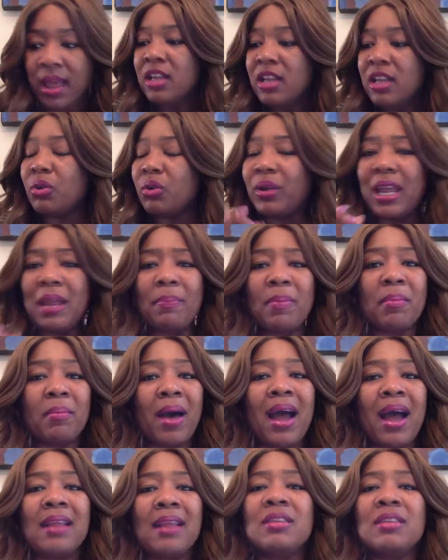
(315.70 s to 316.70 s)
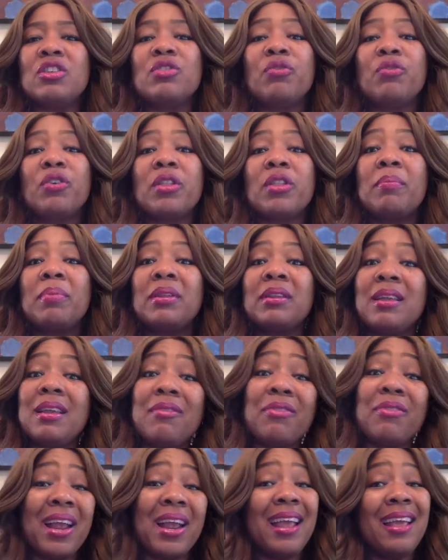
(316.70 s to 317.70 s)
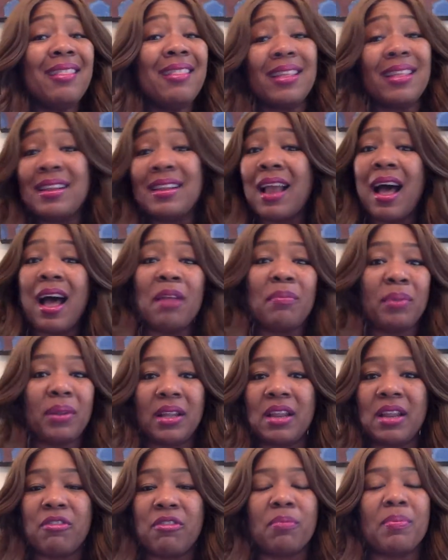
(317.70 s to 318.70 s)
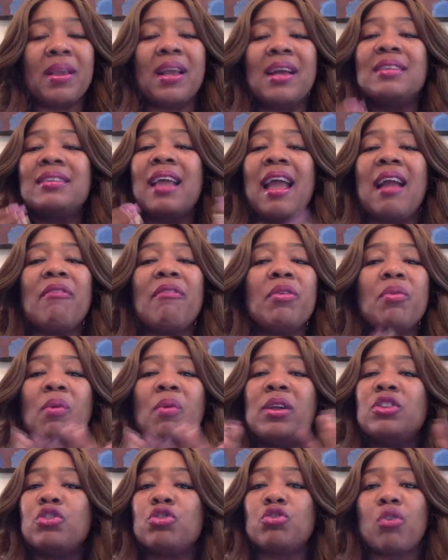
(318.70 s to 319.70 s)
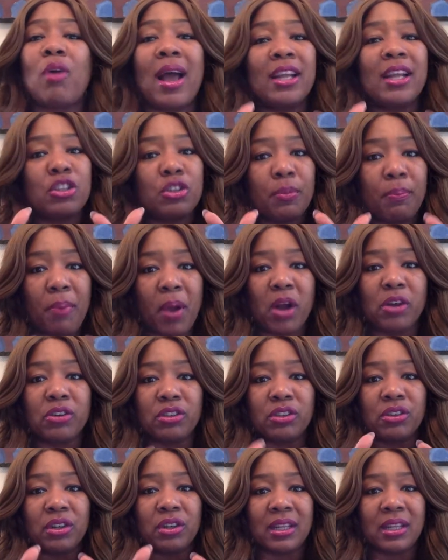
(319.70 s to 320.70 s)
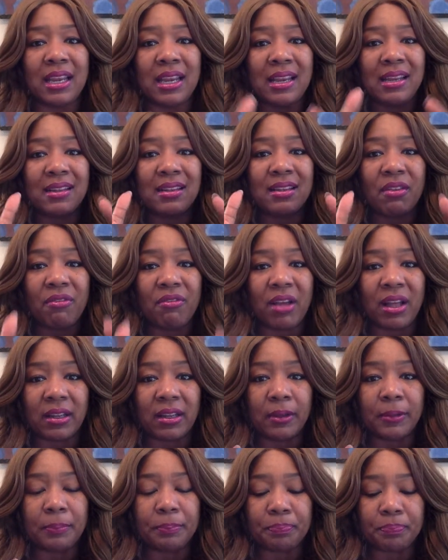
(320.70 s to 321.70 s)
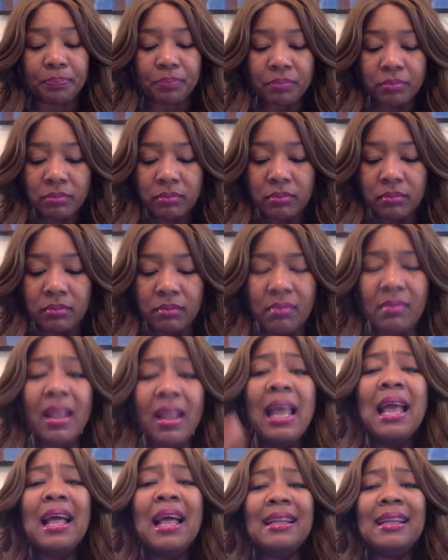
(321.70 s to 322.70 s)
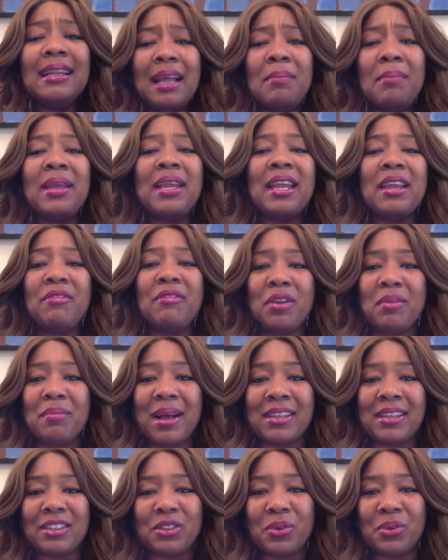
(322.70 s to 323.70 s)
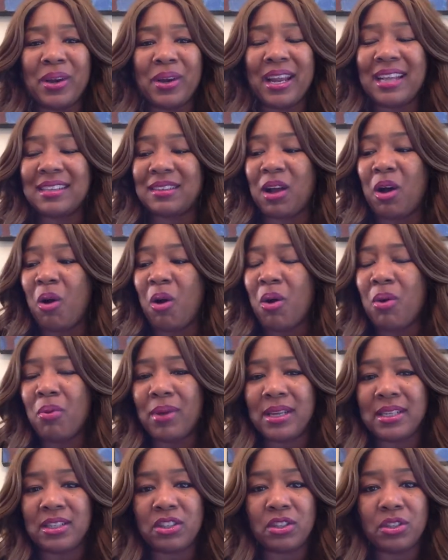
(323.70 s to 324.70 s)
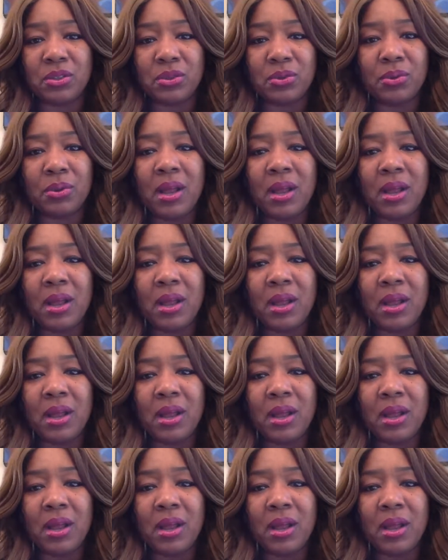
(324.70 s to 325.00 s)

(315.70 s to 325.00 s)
So keep in mind, this is for the believer and the non-believer, because everyone's trying to personally develop. Let me give you my story as I always do.